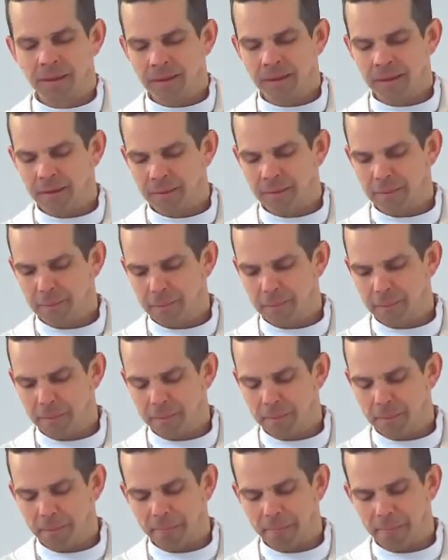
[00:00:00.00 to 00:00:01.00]

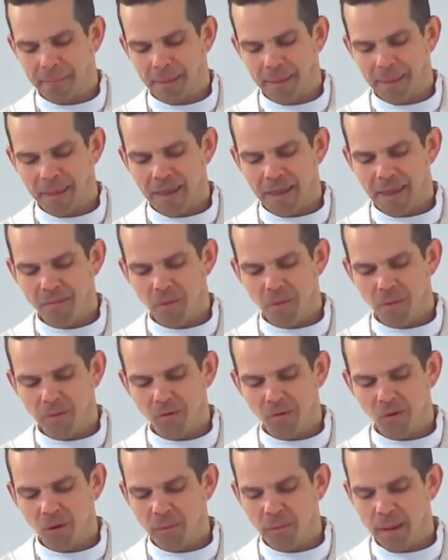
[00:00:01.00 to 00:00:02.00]
When we
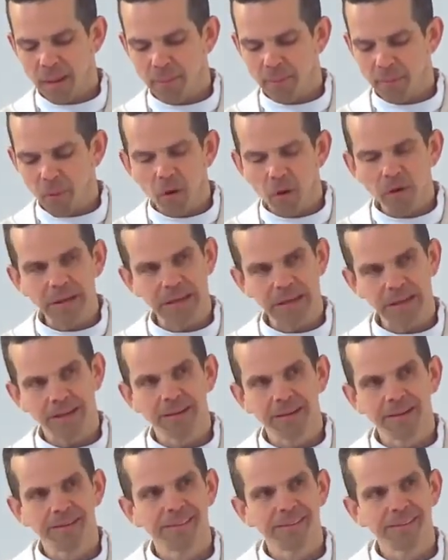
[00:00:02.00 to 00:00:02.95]
talk about body,